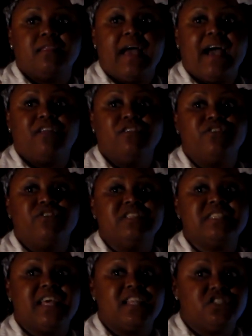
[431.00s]
how little
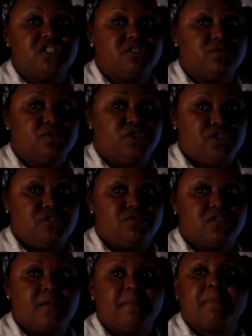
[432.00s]
intelligence was
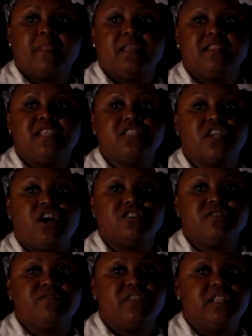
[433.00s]
used. This
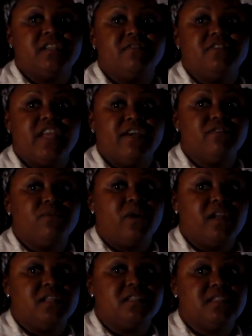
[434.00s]
caused a feeling of never
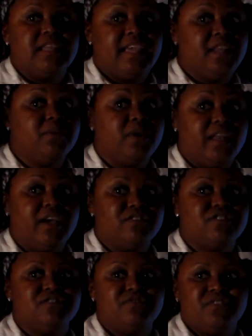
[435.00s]
wanting anyone
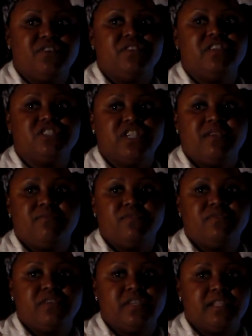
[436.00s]
else to feel the
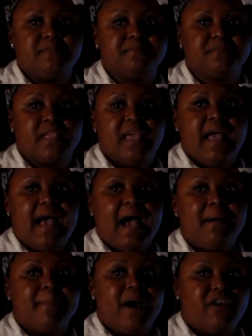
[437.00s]
shameful feeling.
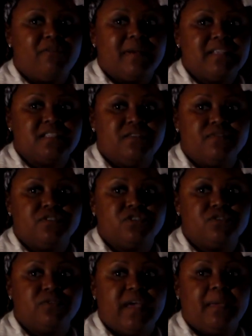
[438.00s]
I modeled myself
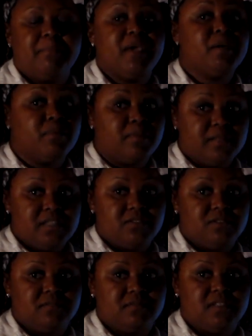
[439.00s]
into a people
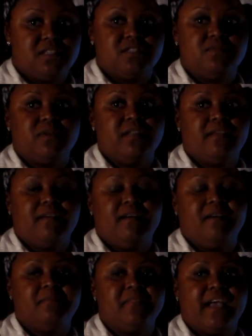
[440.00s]
pleaser. This is what
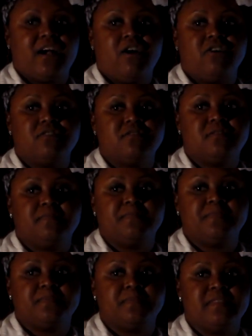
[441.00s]
that caused.
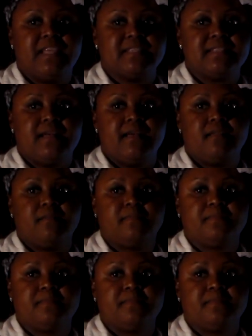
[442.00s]
Next slide.